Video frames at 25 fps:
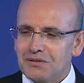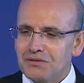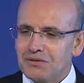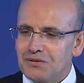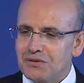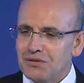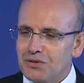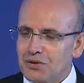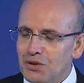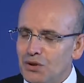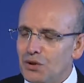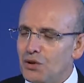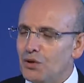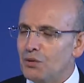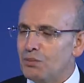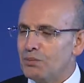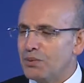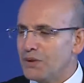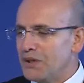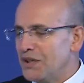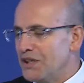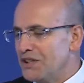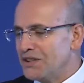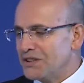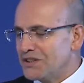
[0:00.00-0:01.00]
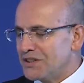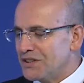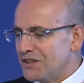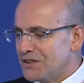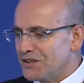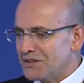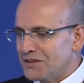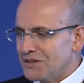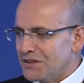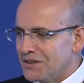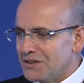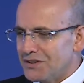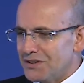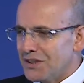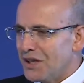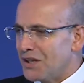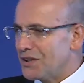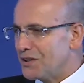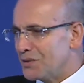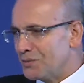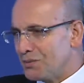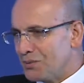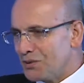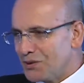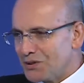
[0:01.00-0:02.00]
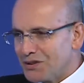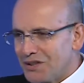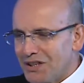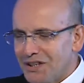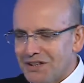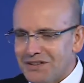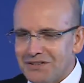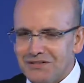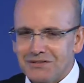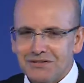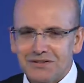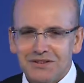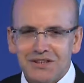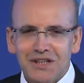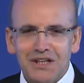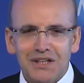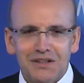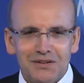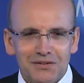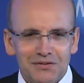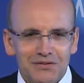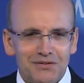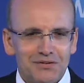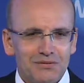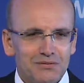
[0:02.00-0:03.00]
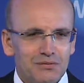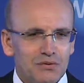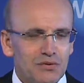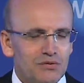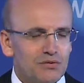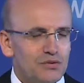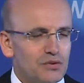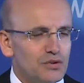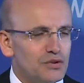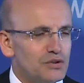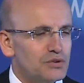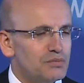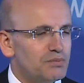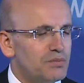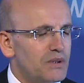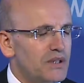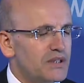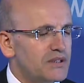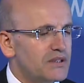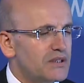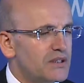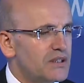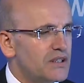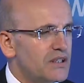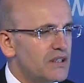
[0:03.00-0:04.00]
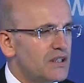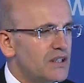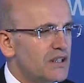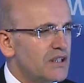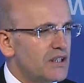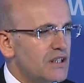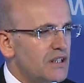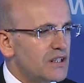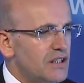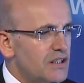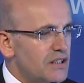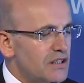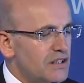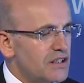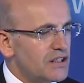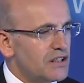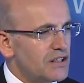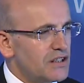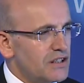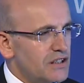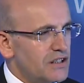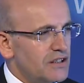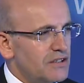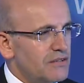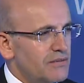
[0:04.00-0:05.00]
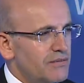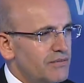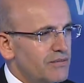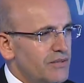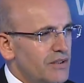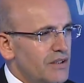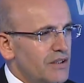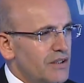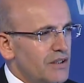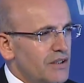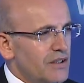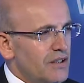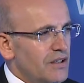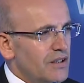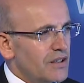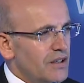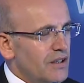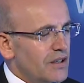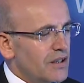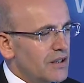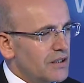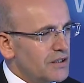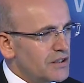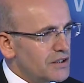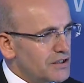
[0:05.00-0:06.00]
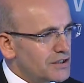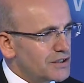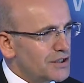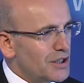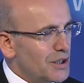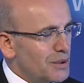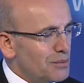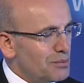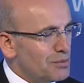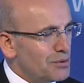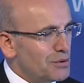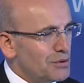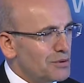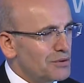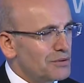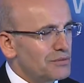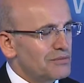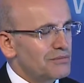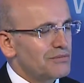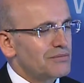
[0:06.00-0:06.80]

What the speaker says: no place is 100% safe, of course, but clearly Istanbul,